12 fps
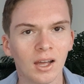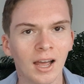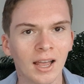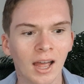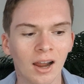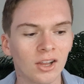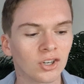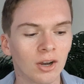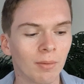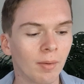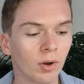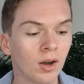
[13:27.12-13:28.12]
I can't actually
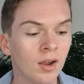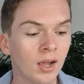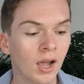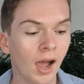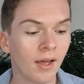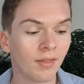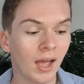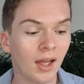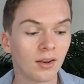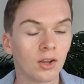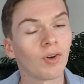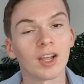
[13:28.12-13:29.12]
remember. And
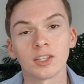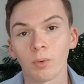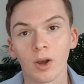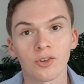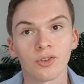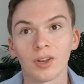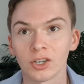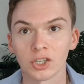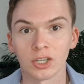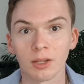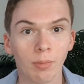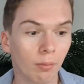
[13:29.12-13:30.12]
then the rest were
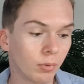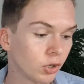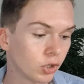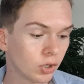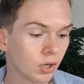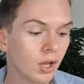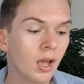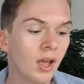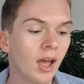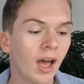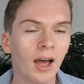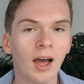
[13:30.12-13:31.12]
traditionally published.
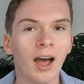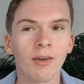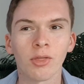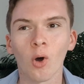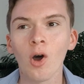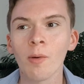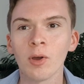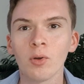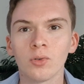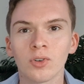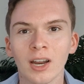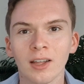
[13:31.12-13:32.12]
I thought
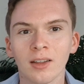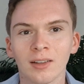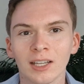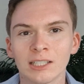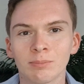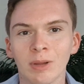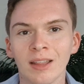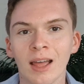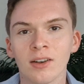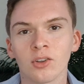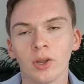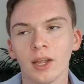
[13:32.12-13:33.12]
about trying to like split
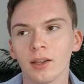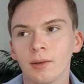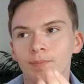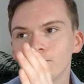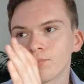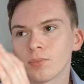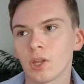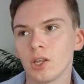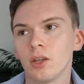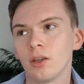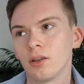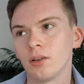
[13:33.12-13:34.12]
that into like
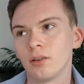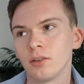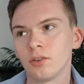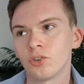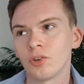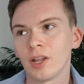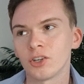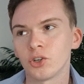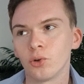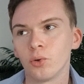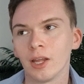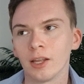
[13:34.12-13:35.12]

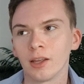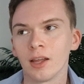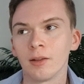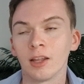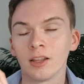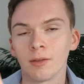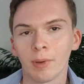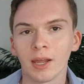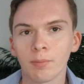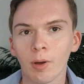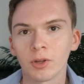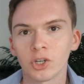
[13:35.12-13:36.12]
traditional, like the
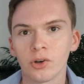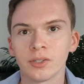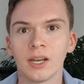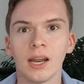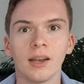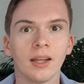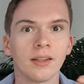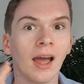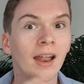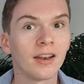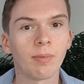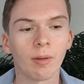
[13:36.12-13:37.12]
big publishers and then like the
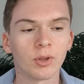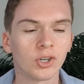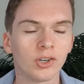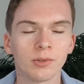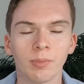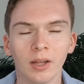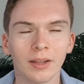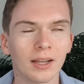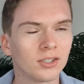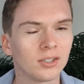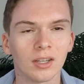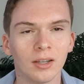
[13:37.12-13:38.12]
indie publishers, but
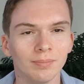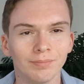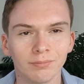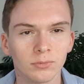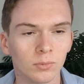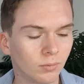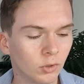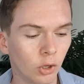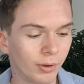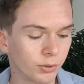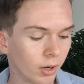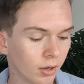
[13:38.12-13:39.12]
that's just too
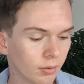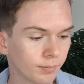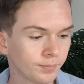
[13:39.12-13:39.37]
much work.